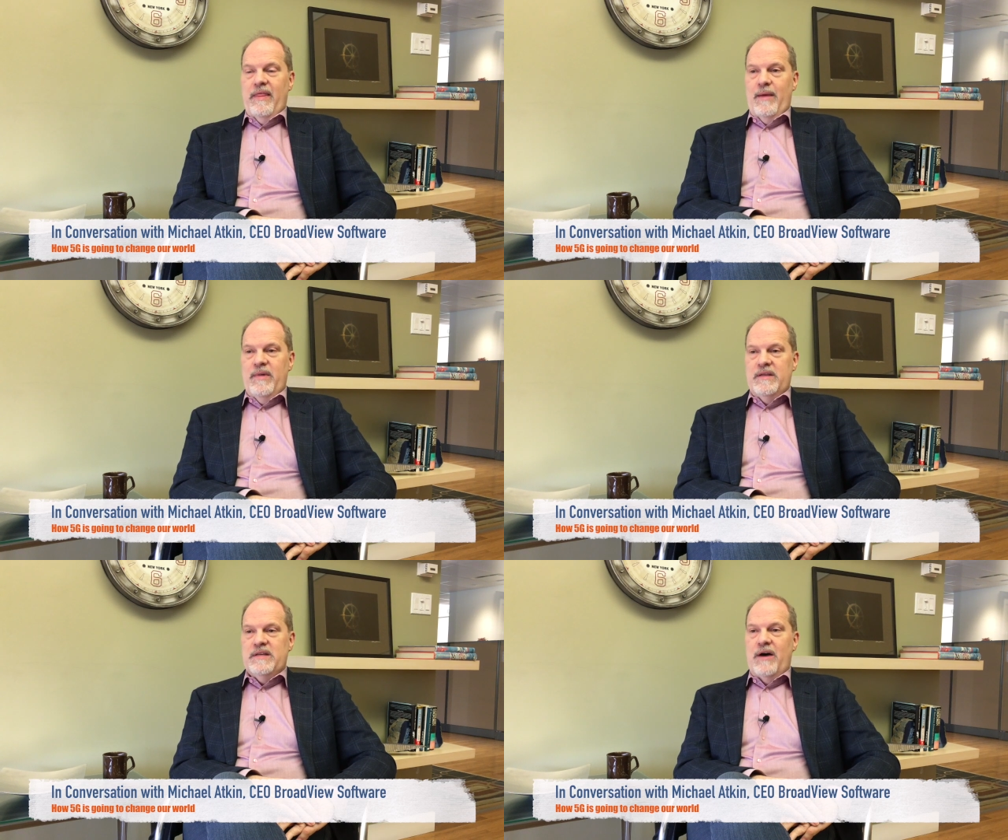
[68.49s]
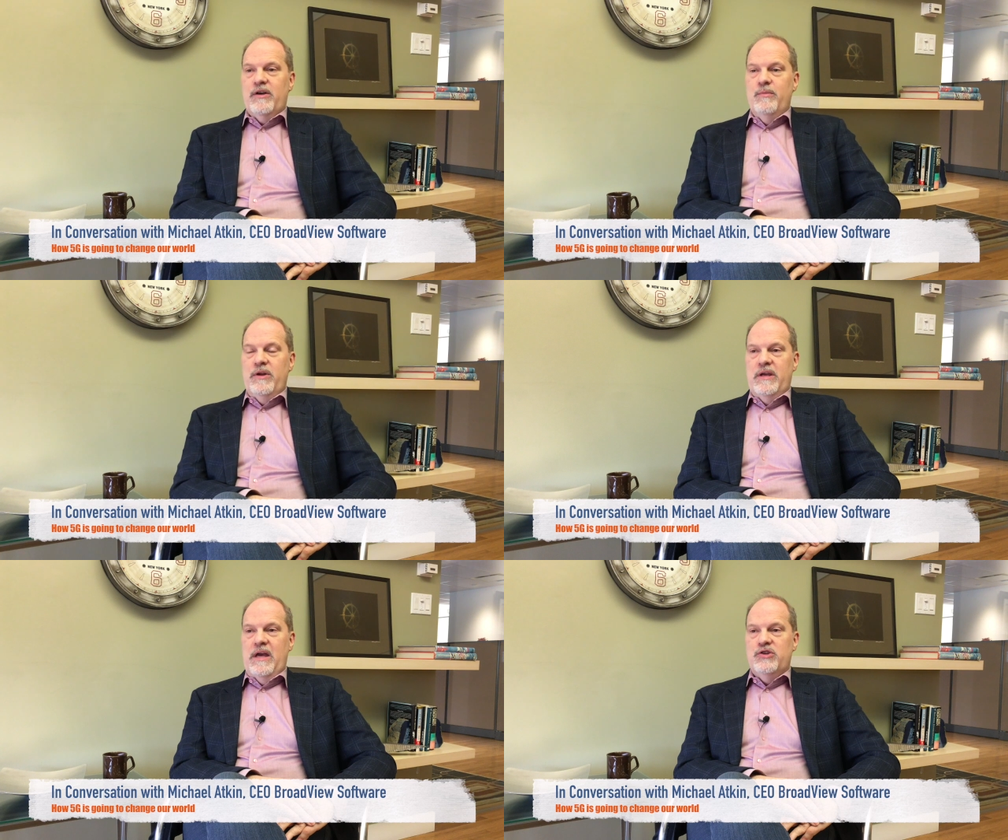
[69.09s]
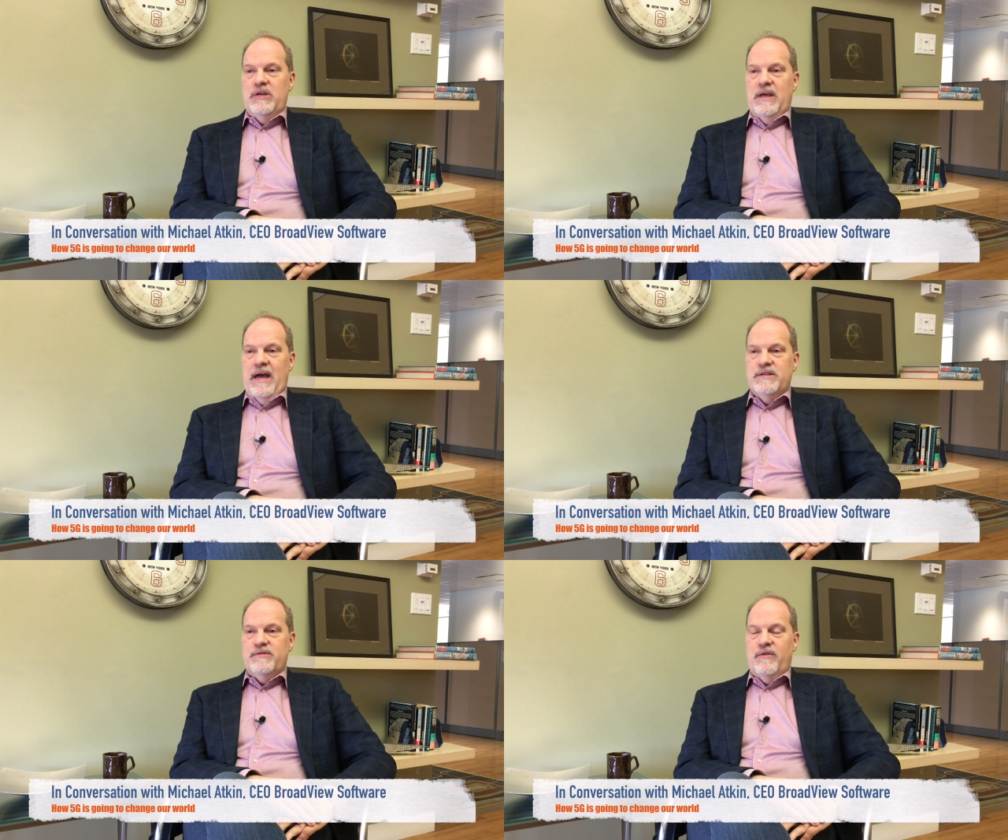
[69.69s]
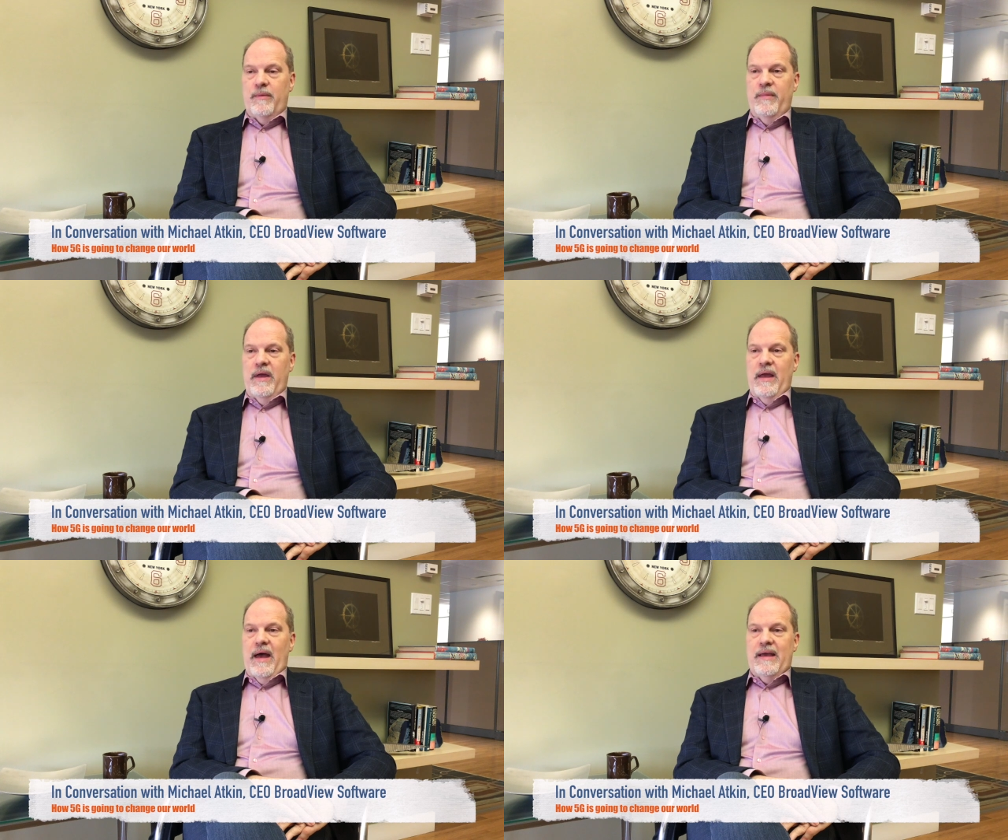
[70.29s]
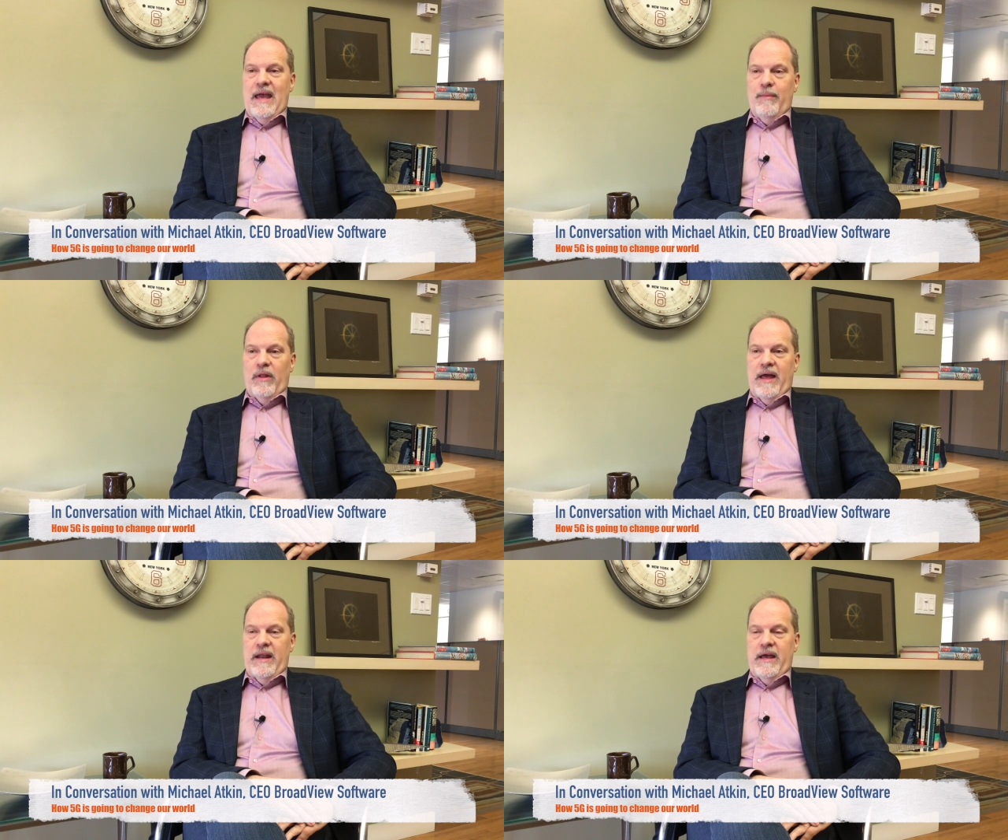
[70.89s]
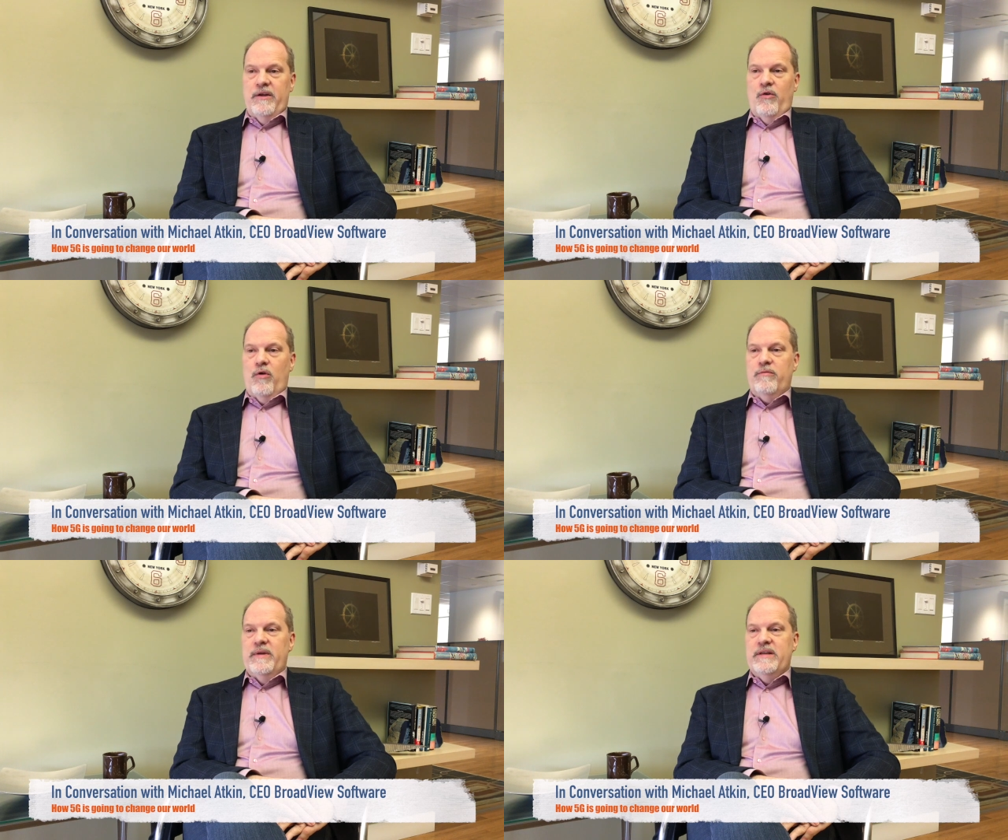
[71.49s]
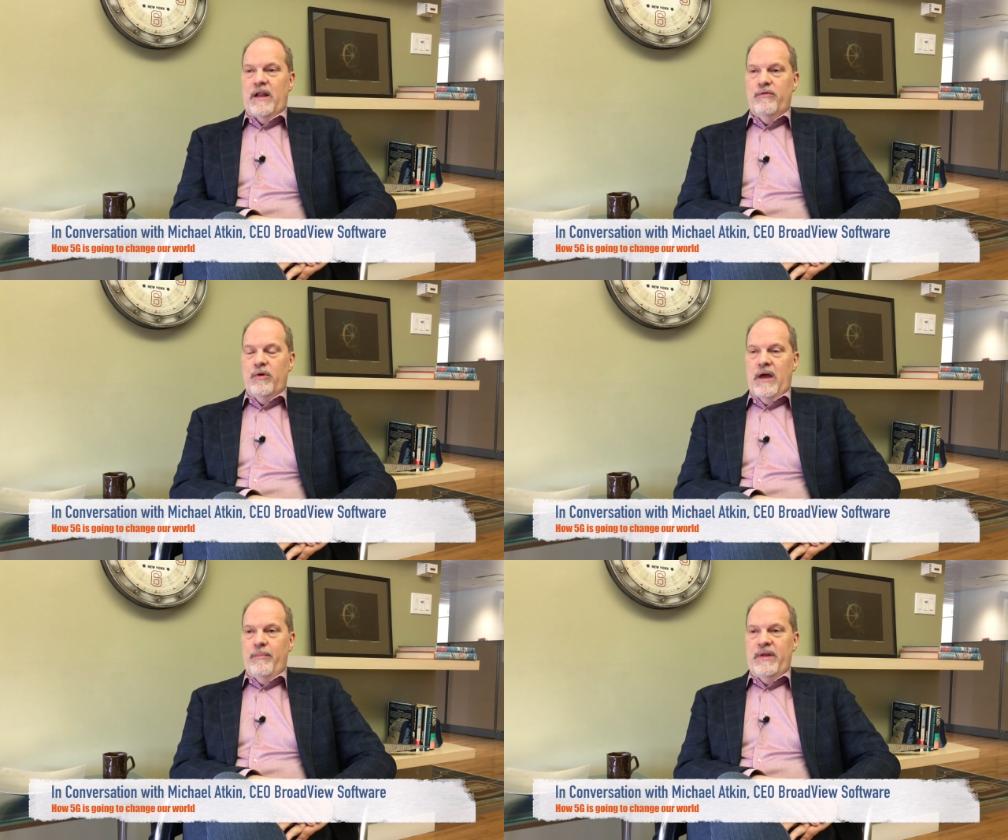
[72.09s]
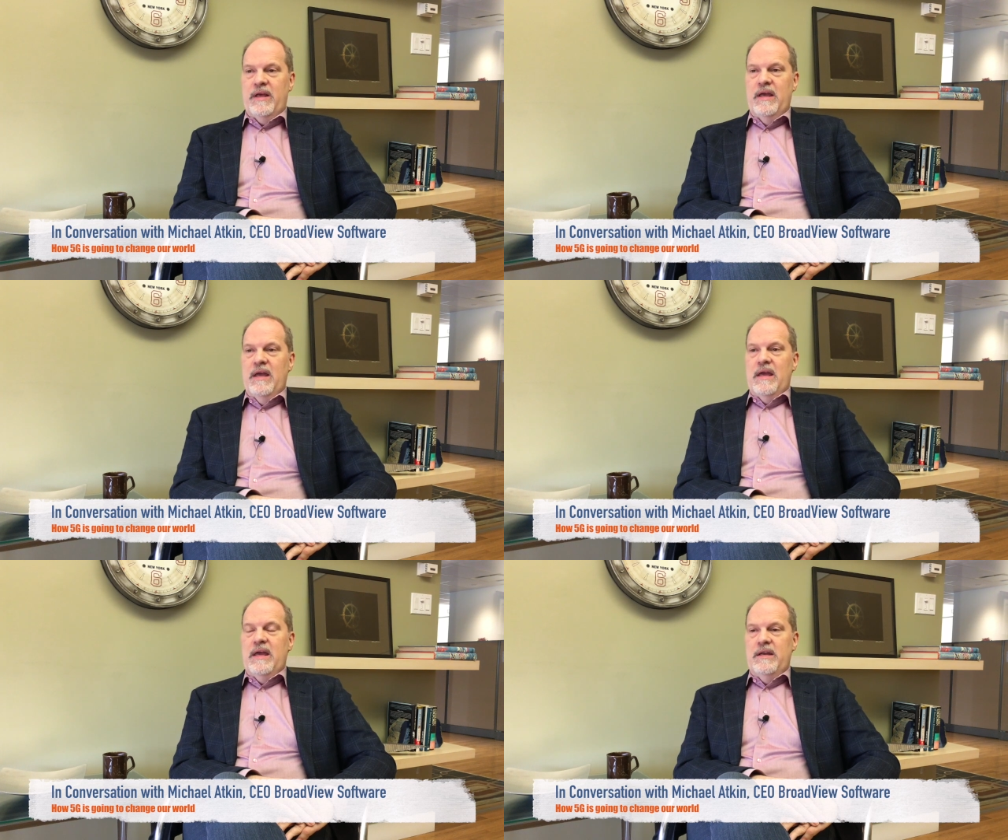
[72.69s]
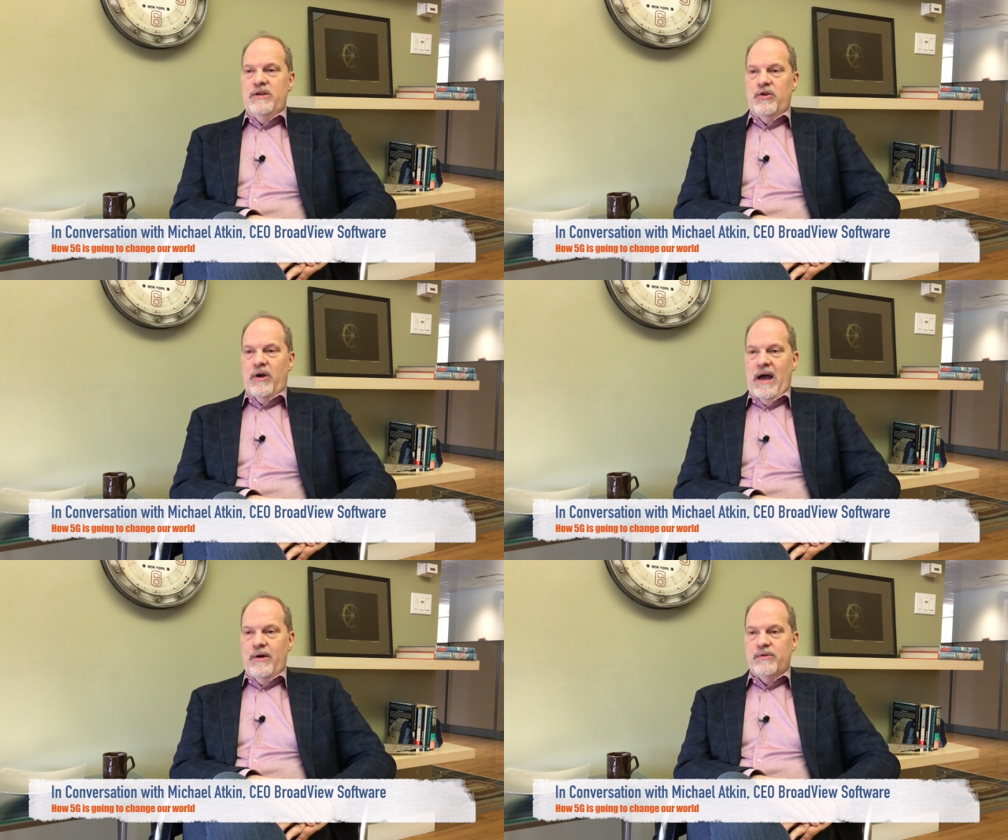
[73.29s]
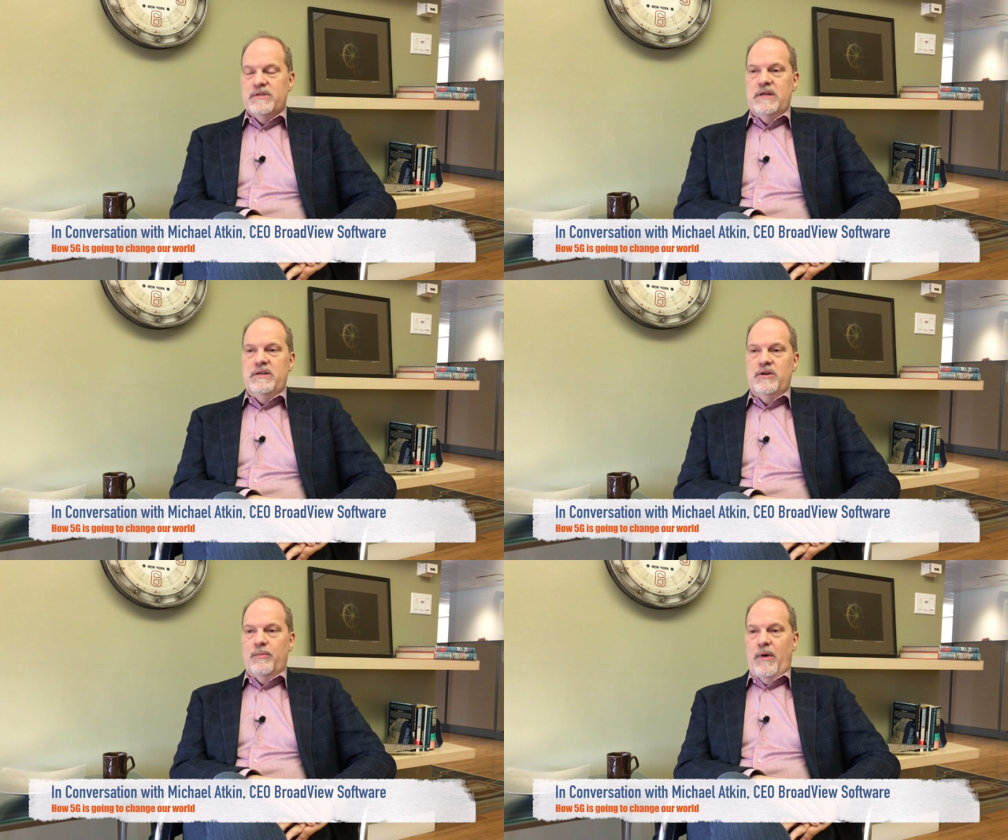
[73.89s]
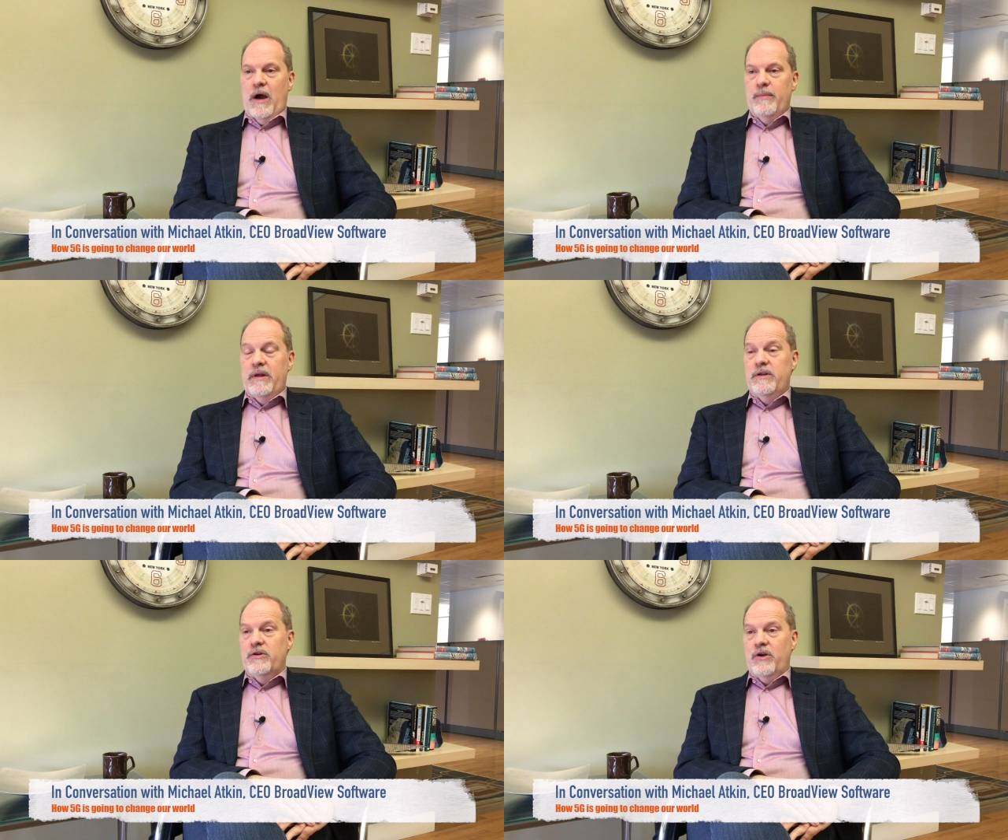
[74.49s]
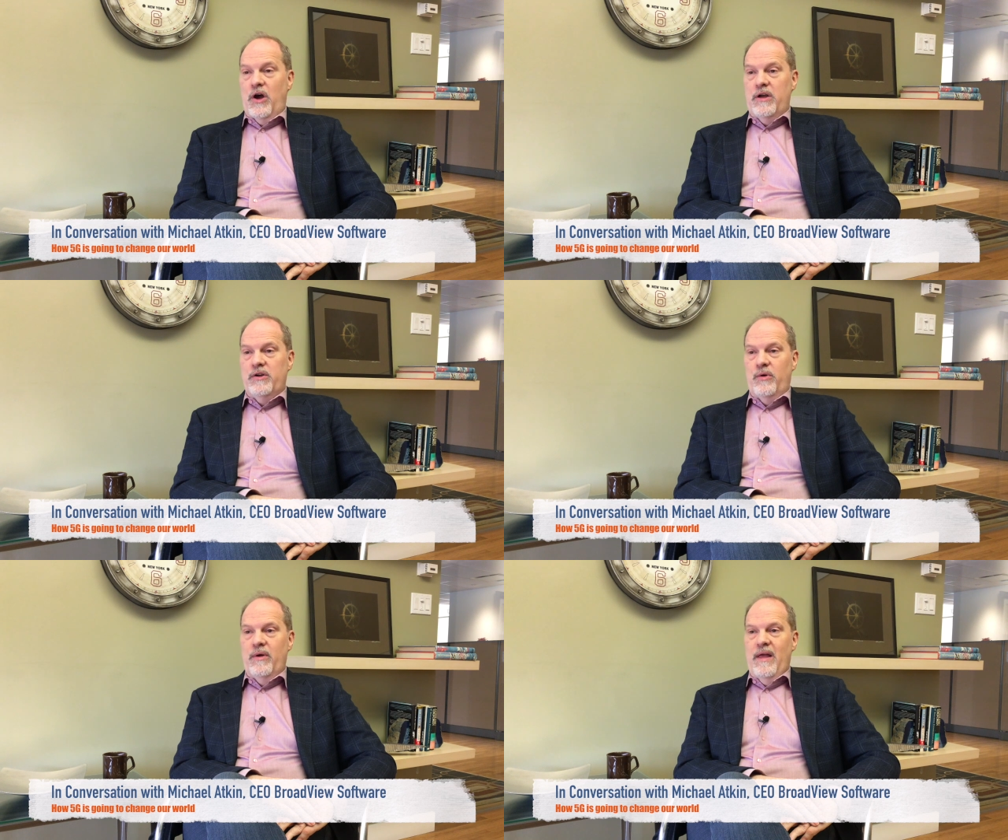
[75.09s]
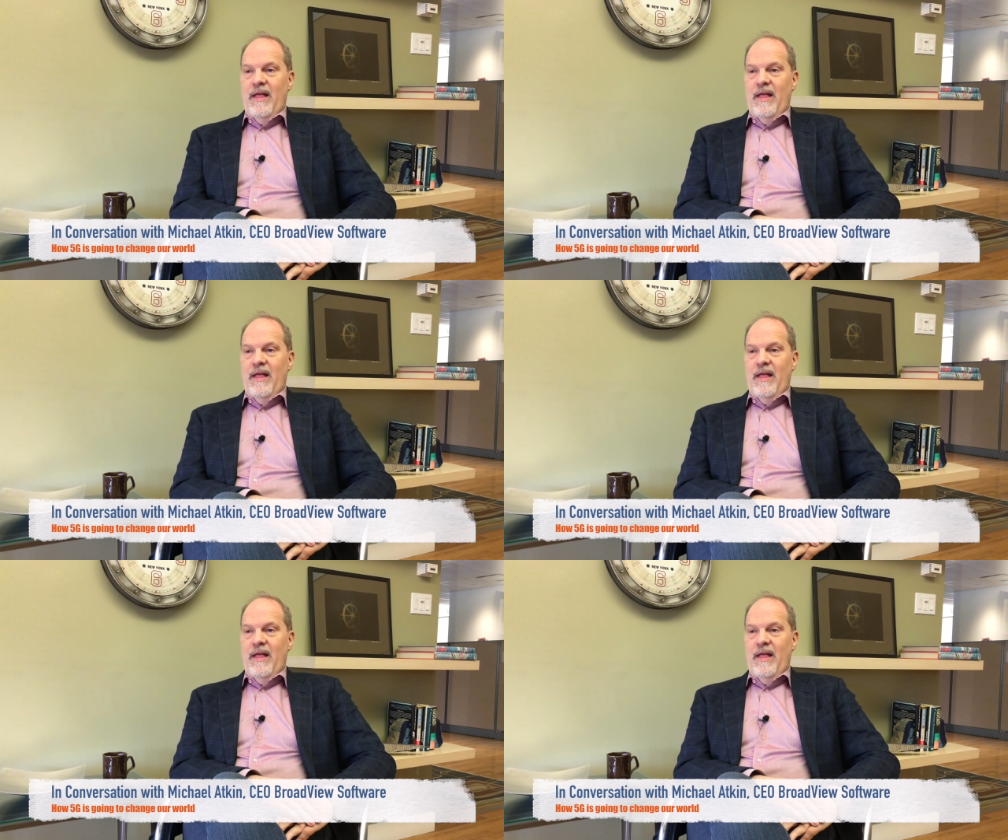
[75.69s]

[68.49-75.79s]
that means how communication gets from a cable head end or from a telephone company into your house, into your apartment, into your condo,